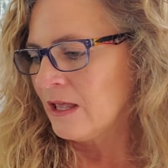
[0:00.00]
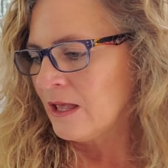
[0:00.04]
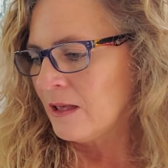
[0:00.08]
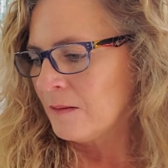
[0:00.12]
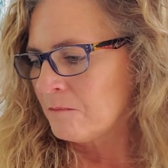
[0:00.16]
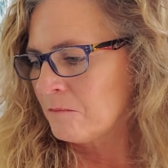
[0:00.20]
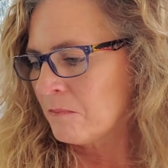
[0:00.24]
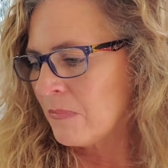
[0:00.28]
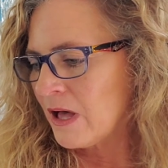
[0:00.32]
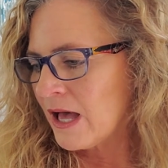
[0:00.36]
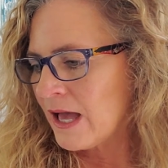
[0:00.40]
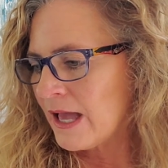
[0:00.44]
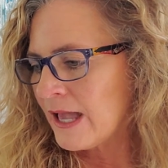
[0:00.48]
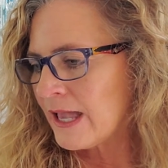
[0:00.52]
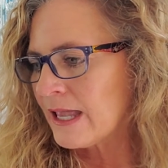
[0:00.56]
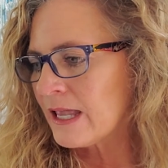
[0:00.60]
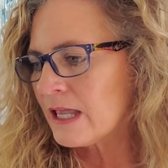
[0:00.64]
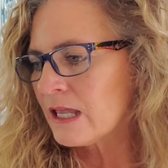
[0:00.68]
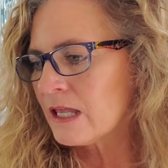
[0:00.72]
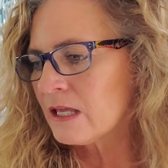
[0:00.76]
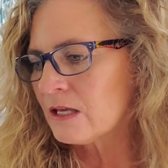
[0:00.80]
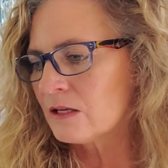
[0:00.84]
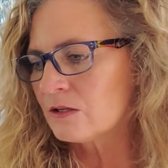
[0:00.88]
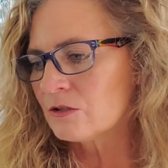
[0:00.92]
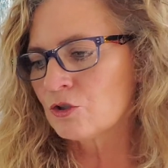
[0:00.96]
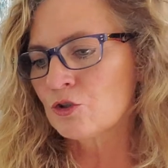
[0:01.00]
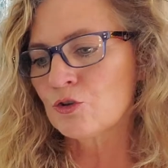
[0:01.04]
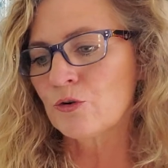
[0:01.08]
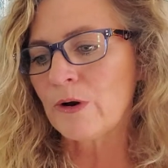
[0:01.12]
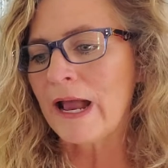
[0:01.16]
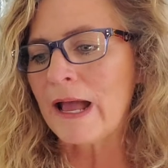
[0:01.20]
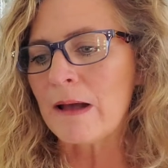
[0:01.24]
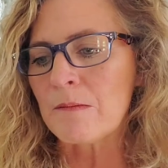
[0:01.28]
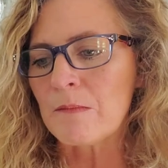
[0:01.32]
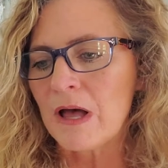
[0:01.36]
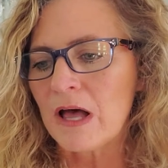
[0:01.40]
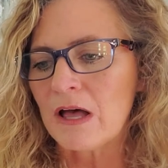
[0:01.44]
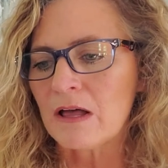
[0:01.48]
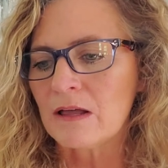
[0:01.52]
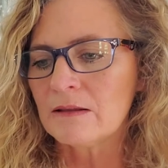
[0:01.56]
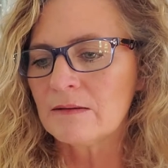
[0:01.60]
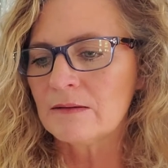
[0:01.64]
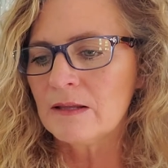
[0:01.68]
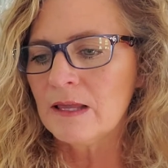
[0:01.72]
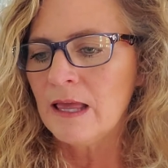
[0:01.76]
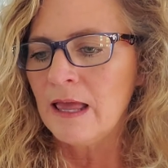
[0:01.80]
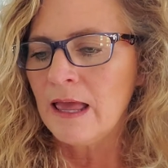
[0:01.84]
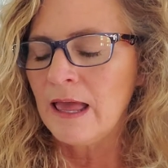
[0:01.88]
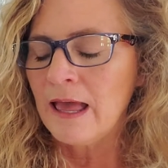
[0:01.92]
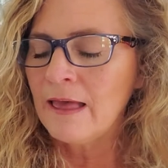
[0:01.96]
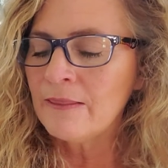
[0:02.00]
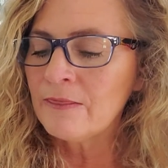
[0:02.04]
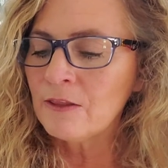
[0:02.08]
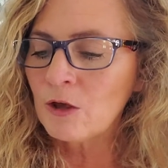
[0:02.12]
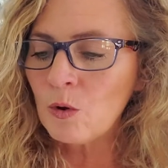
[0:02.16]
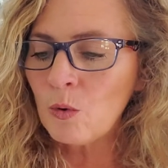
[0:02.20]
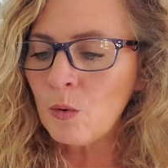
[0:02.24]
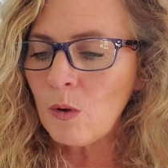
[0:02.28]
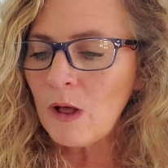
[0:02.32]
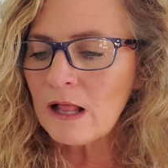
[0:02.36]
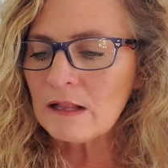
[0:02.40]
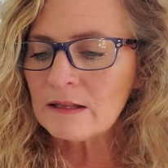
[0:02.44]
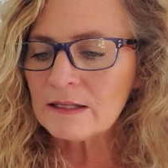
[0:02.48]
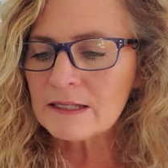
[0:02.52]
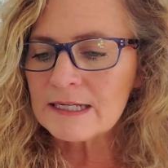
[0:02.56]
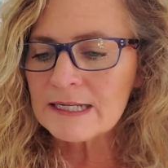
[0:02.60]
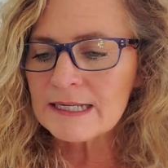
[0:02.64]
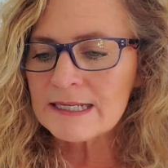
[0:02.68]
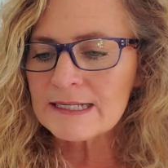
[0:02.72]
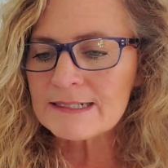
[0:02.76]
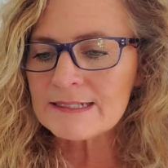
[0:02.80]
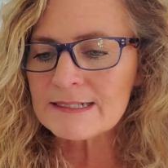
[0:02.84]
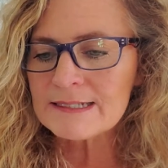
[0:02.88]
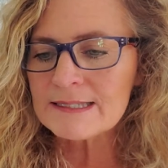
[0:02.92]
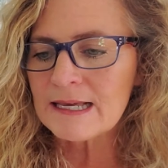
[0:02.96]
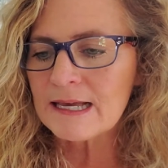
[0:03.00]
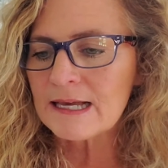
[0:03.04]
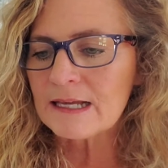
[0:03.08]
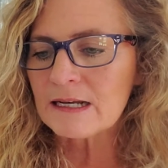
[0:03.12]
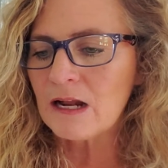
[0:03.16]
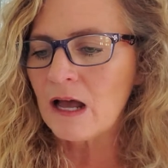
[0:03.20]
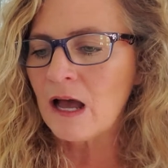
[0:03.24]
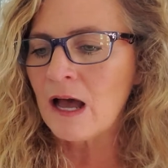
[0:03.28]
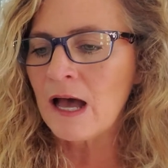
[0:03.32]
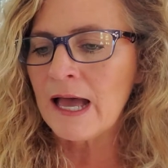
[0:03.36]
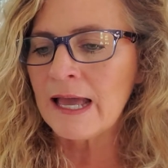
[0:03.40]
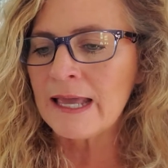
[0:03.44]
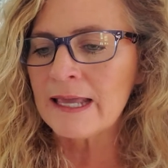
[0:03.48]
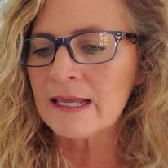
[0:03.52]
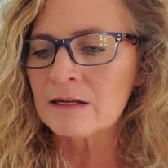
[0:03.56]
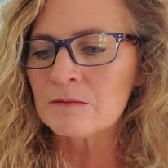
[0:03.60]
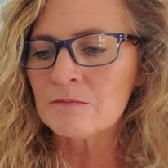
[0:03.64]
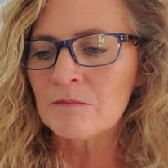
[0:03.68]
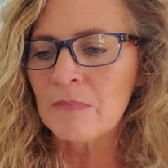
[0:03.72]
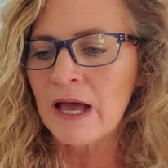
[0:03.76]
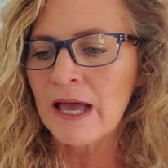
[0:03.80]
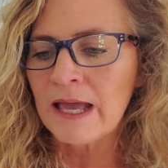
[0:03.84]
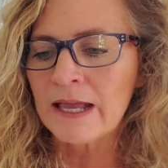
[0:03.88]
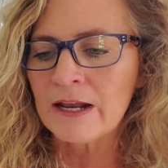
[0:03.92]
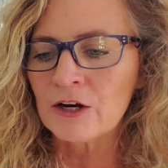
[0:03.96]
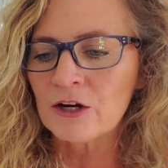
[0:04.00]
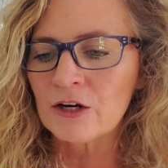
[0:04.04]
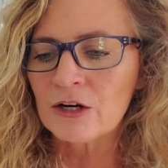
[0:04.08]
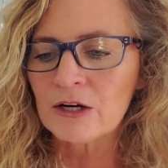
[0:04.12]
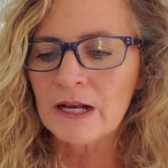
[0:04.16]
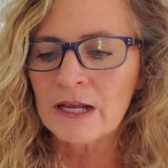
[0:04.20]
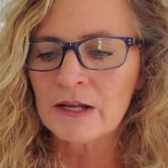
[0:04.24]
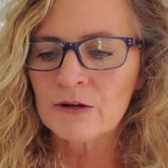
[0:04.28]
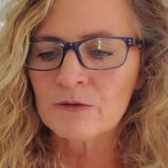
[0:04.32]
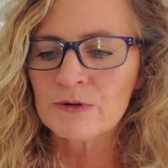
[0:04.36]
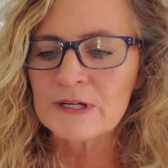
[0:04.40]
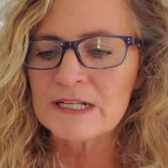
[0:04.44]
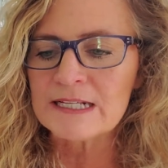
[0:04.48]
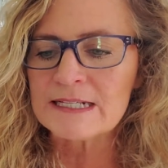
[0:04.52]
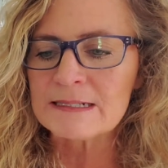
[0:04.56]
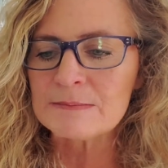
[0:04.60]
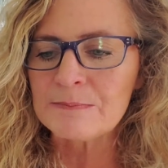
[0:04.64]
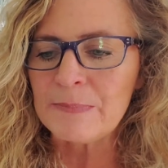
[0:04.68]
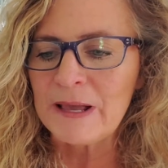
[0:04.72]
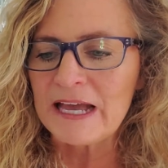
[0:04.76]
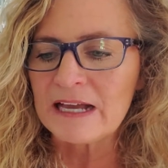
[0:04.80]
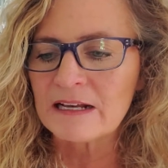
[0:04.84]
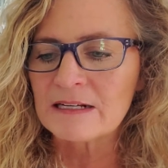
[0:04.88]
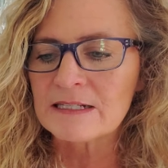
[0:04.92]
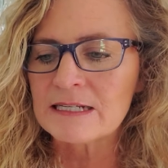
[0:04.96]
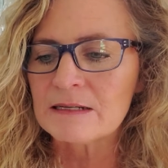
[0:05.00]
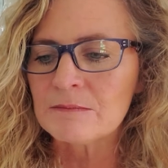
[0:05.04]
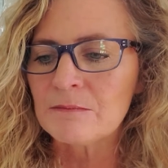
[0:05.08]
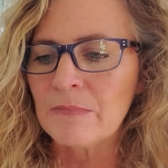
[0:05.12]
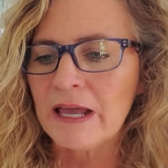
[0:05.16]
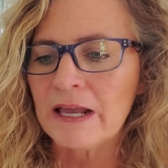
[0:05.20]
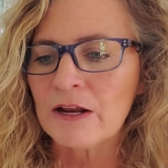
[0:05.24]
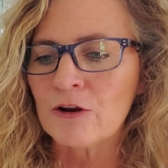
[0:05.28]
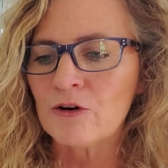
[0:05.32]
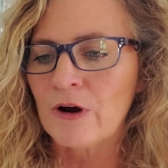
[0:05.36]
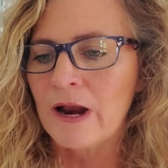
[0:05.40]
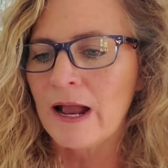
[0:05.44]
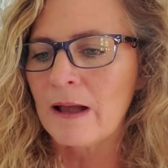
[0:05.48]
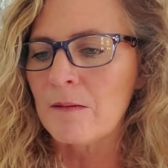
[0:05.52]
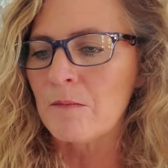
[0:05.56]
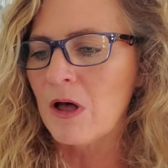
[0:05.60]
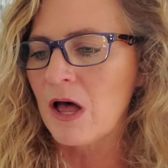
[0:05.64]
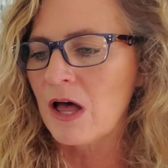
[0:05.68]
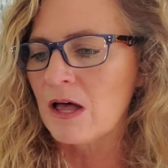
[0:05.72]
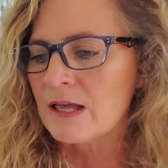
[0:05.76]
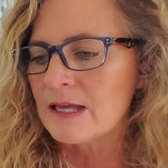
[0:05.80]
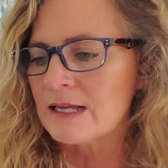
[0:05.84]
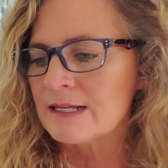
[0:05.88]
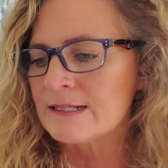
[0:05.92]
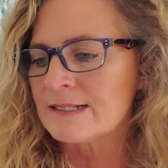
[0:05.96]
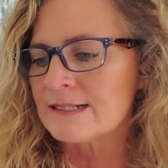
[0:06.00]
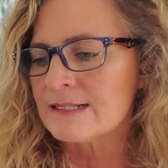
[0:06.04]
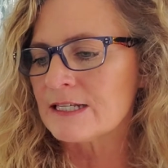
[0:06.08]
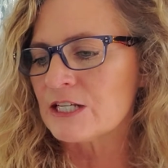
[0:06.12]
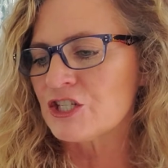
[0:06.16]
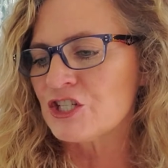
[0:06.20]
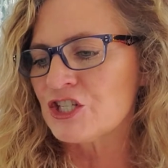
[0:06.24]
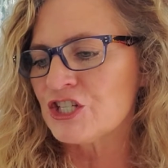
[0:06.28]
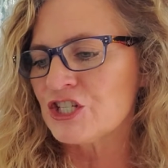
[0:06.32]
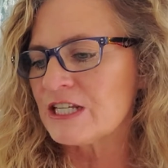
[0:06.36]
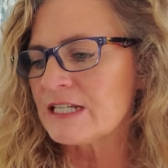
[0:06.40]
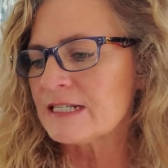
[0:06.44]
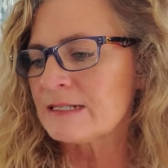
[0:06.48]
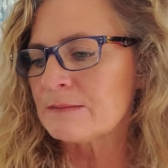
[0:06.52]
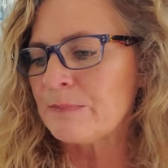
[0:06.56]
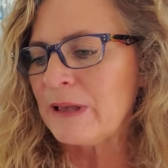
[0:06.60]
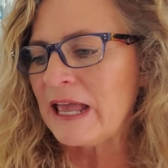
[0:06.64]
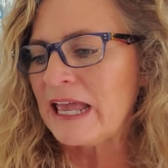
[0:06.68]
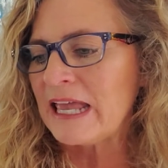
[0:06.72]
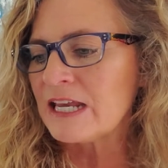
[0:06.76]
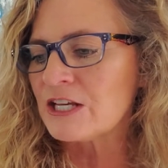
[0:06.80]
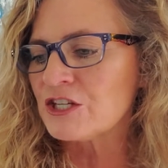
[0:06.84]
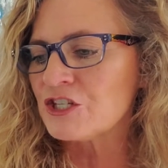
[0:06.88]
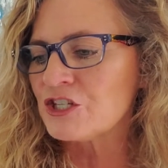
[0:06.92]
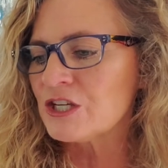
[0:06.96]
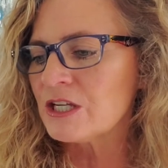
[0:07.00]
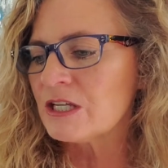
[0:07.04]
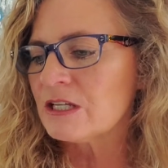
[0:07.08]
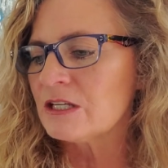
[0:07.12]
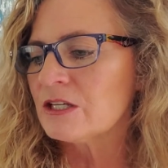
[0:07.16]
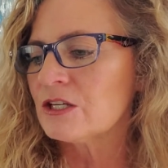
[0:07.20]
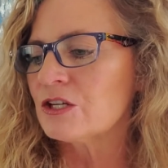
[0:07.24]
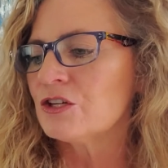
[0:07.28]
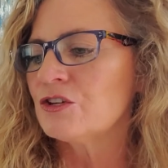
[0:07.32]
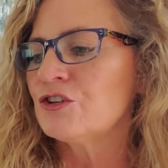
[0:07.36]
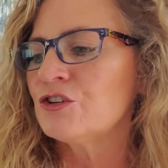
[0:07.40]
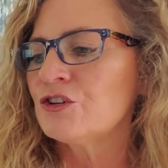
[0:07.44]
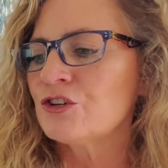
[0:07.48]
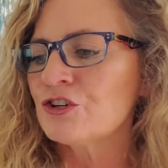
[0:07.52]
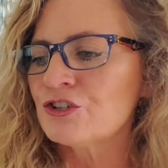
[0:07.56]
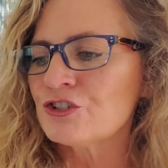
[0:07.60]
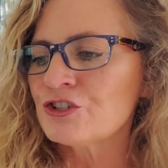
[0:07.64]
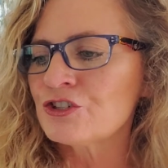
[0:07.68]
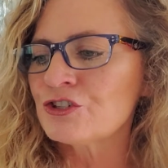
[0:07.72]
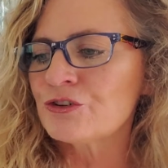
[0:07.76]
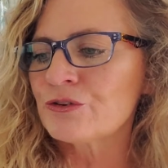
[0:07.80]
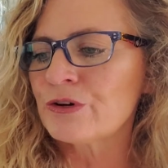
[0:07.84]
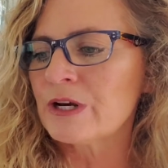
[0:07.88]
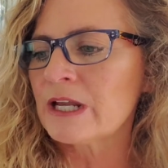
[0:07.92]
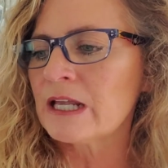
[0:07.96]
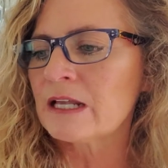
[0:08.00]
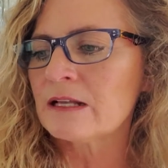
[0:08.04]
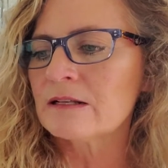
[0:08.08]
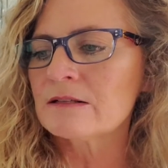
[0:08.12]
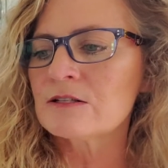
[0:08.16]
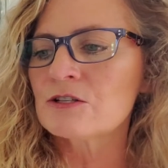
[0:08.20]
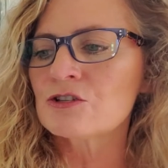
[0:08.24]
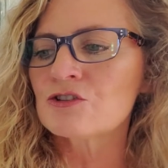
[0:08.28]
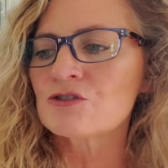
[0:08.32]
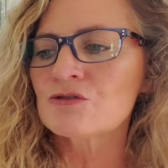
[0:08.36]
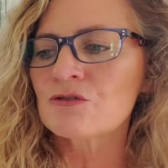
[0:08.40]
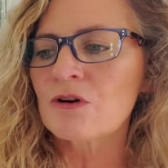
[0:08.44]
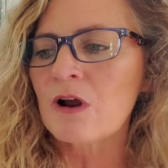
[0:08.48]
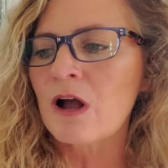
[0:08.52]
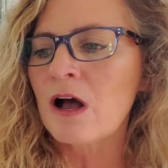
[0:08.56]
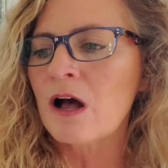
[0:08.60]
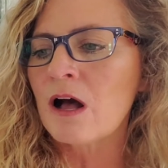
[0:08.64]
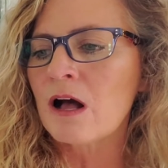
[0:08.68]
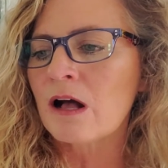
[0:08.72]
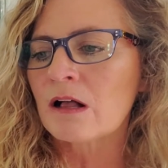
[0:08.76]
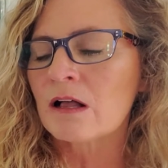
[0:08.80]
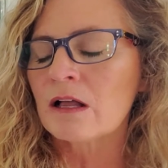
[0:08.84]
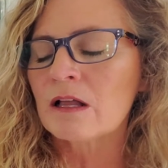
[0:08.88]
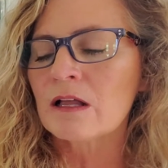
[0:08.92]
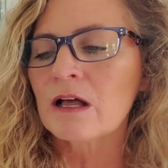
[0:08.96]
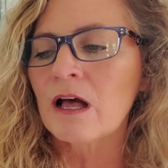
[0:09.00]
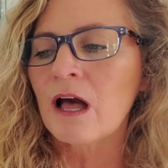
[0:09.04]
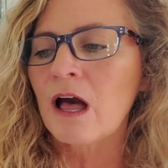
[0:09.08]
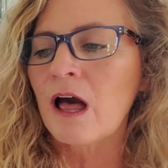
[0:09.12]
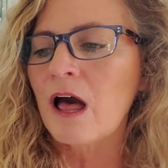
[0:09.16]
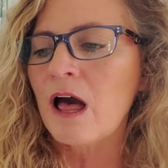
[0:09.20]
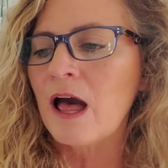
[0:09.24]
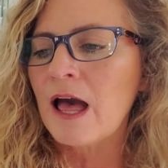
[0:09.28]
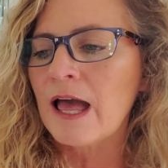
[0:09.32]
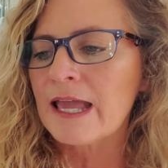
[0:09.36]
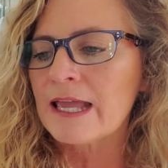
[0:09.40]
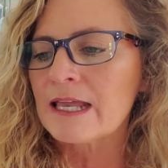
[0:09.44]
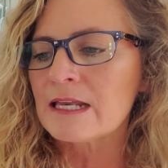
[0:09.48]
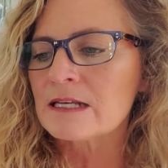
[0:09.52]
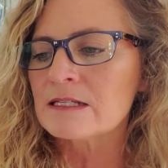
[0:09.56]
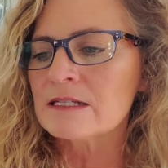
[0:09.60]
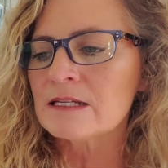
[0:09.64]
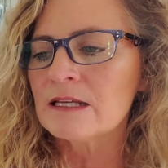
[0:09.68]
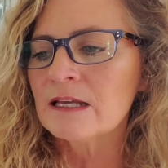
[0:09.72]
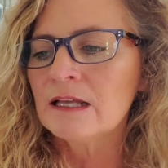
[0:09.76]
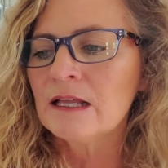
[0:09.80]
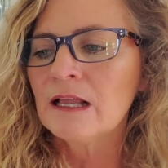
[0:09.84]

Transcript: my grandma. And the qualities that I admire and respect in my grandma is that she's patient, nurturing, strong, kind,